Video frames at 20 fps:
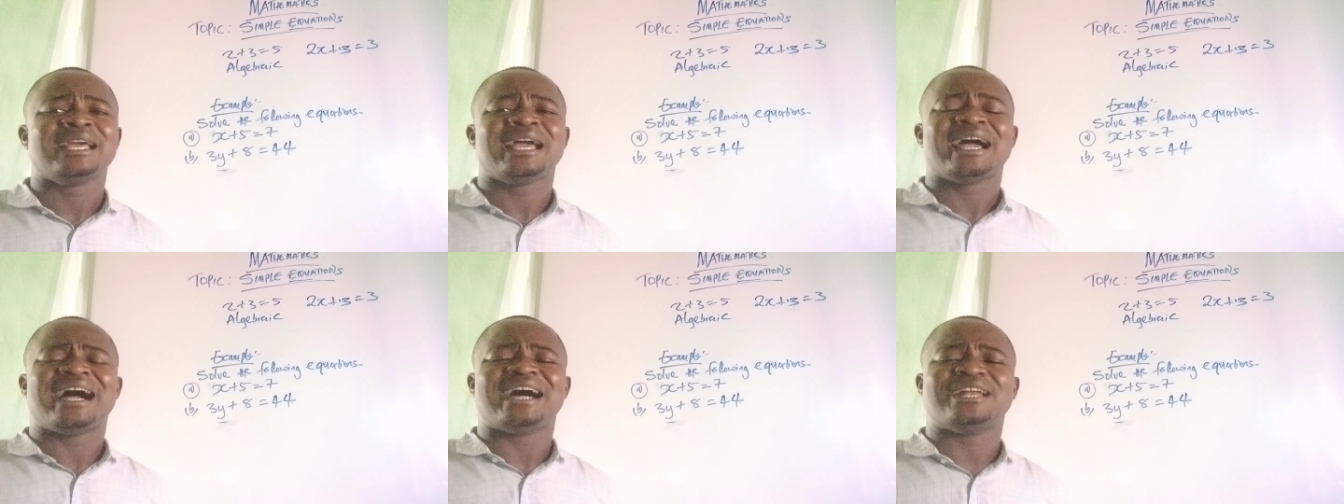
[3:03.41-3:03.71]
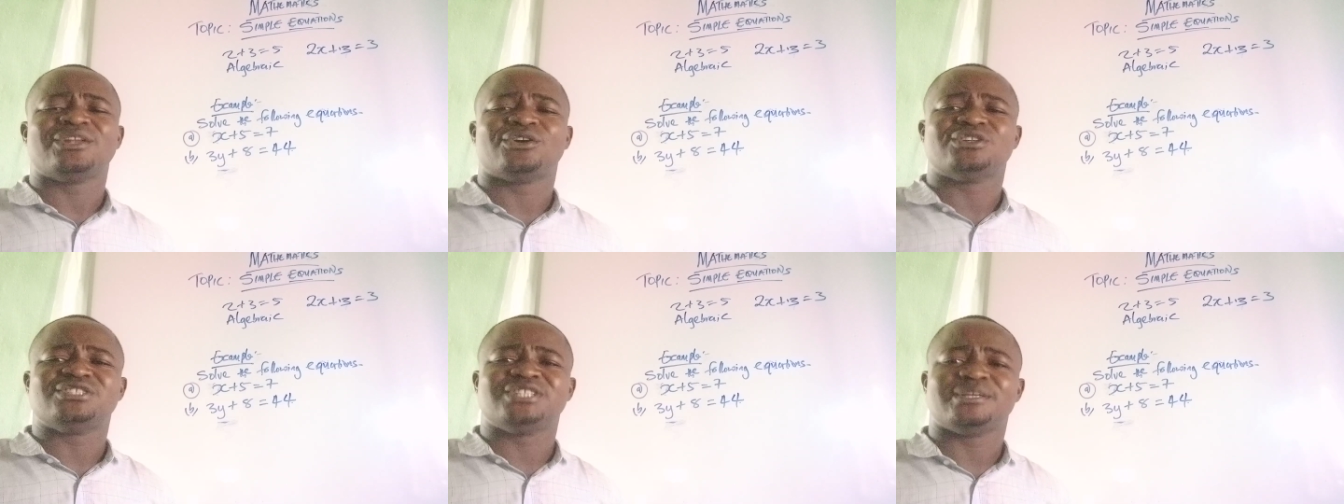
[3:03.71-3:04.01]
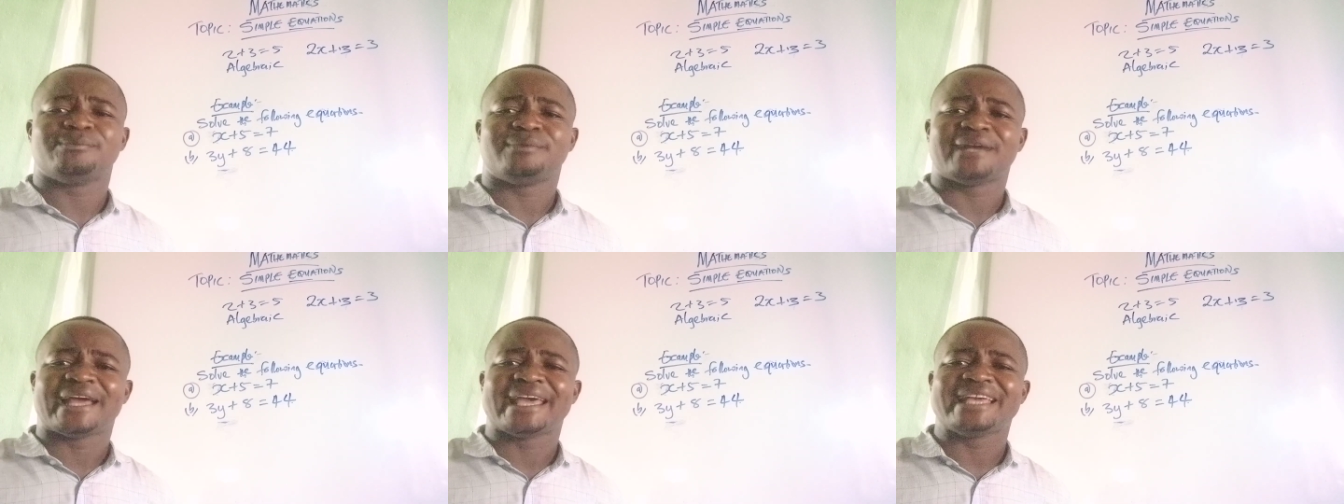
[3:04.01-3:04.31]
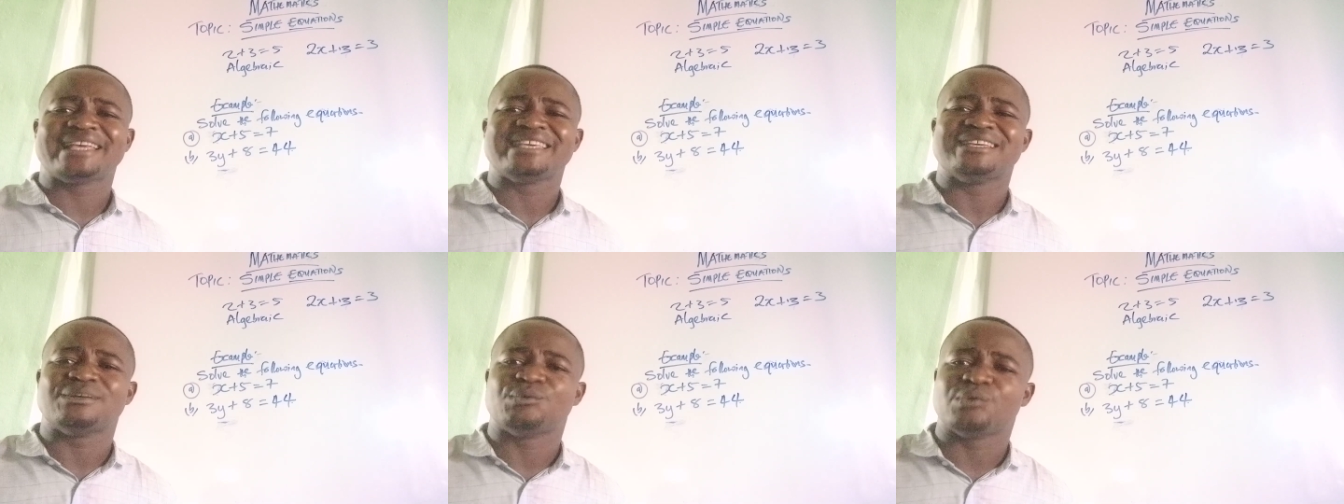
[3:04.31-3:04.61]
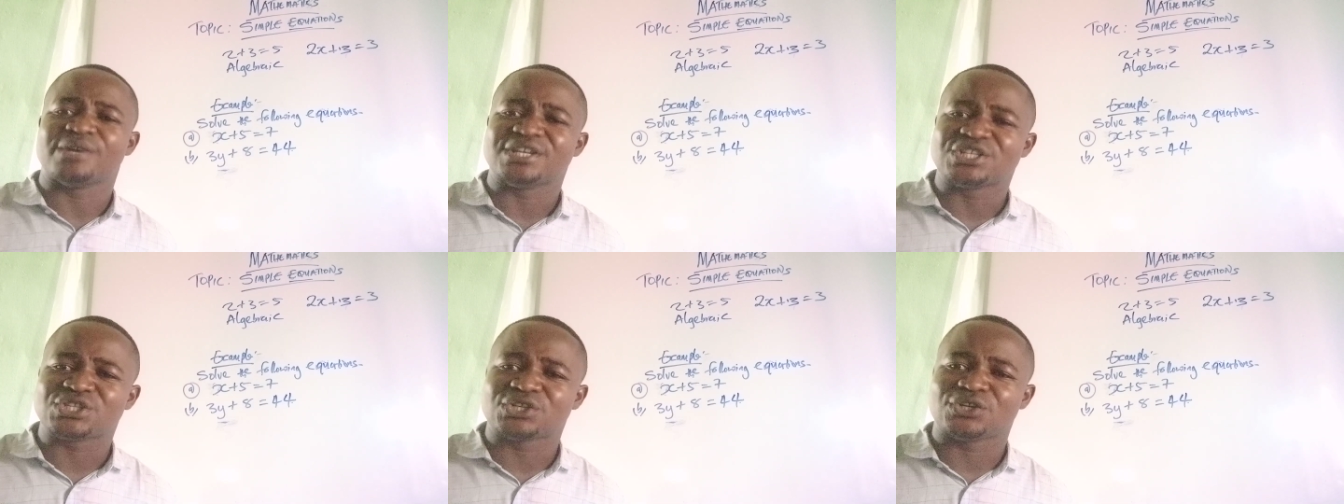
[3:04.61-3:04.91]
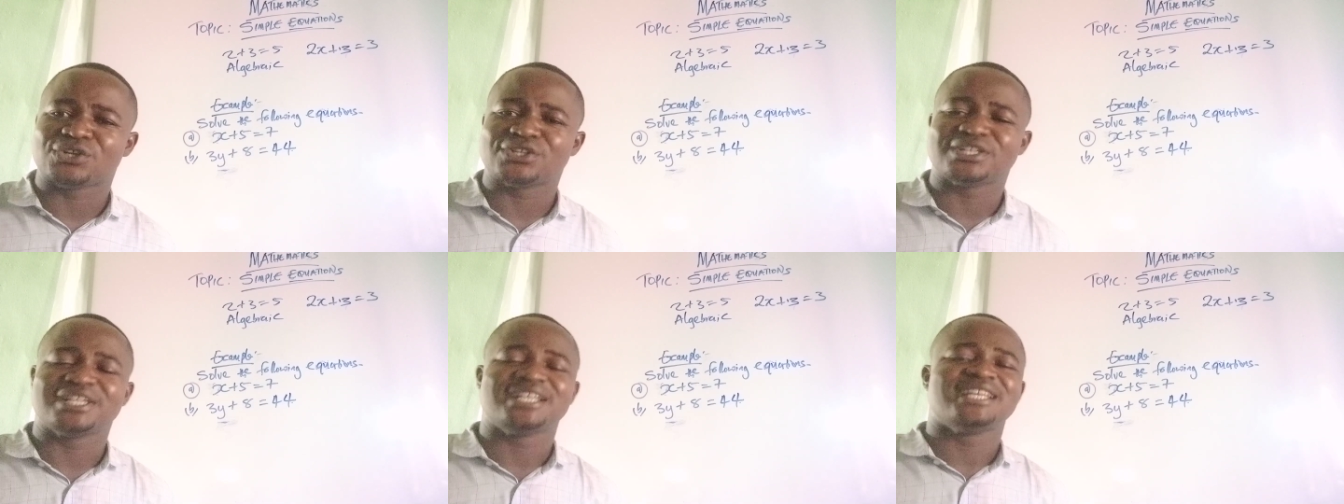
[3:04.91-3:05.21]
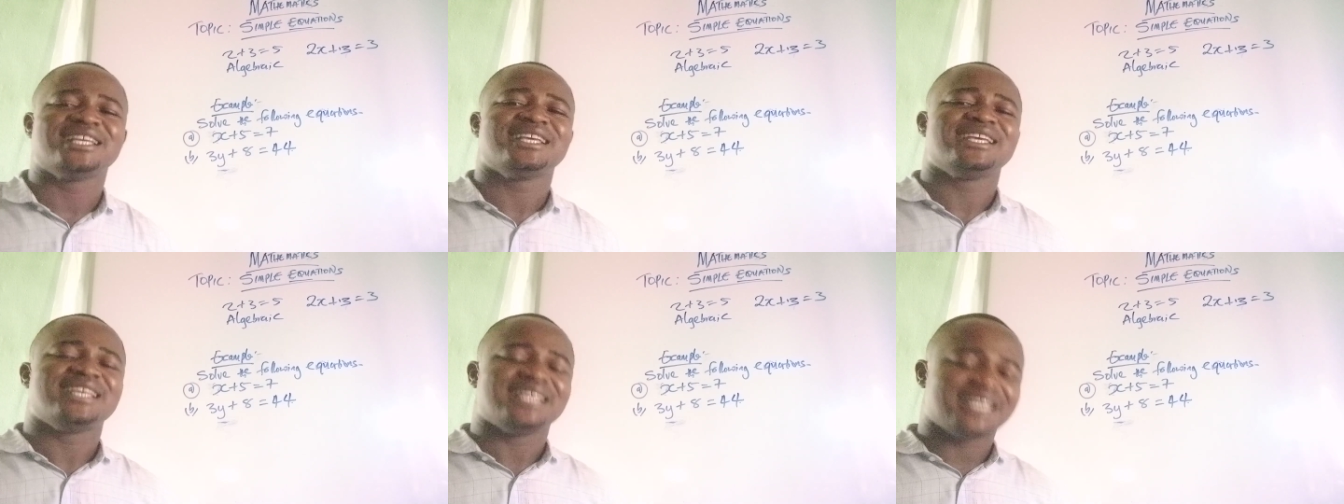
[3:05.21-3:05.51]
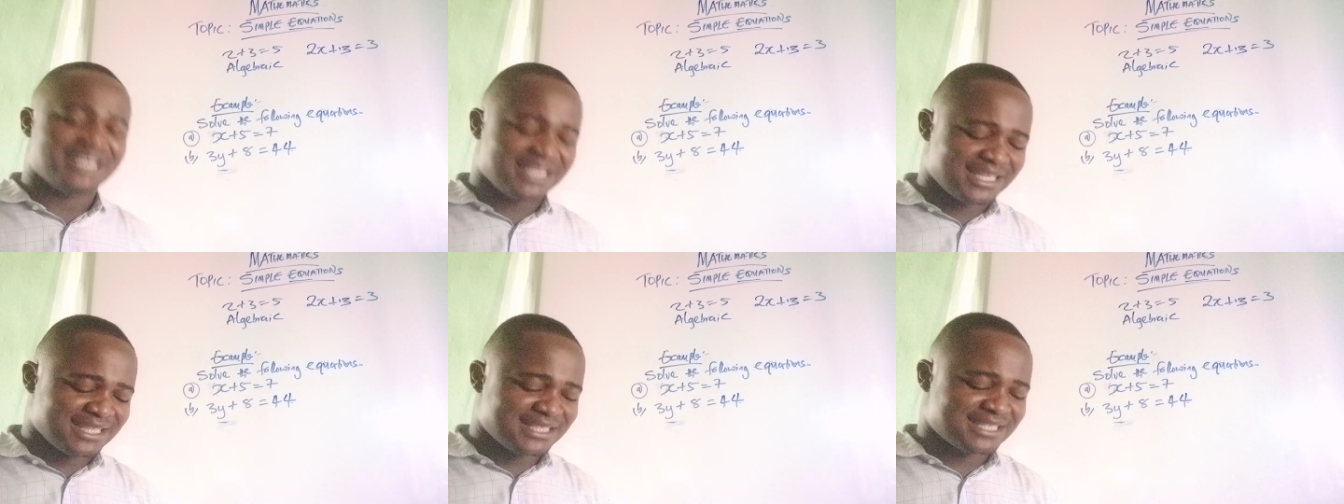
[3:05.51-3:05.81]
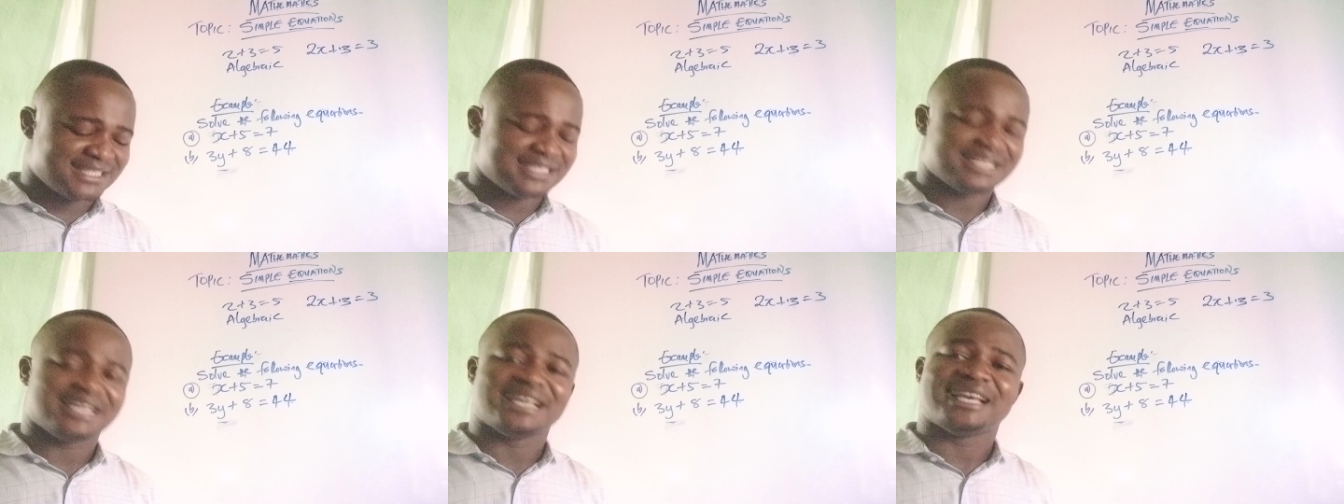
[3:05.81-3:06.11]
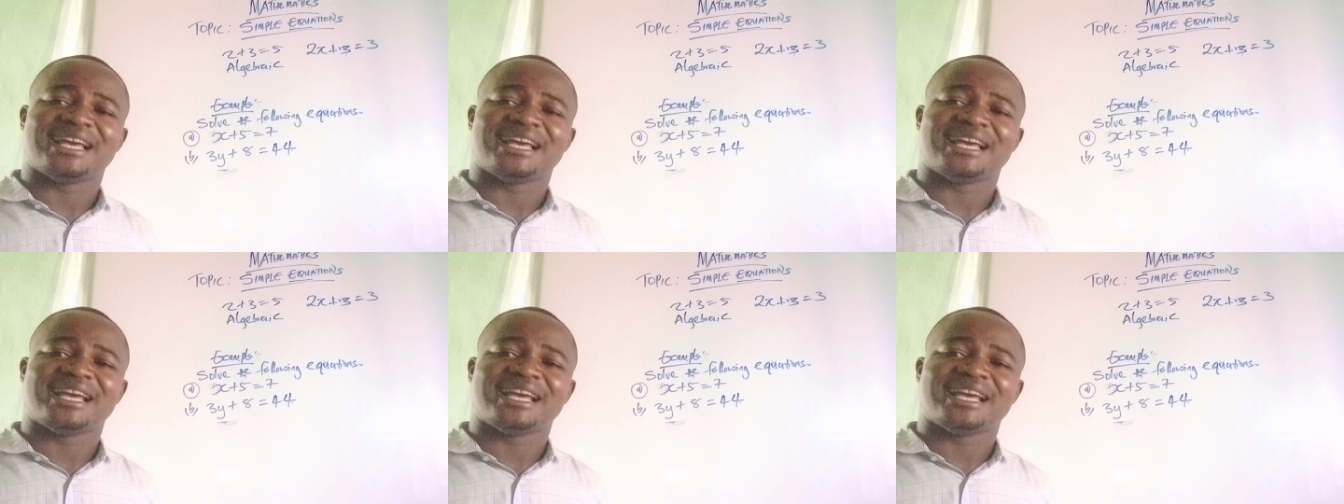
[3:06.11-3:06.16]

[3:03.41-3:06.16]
An algebraic equation is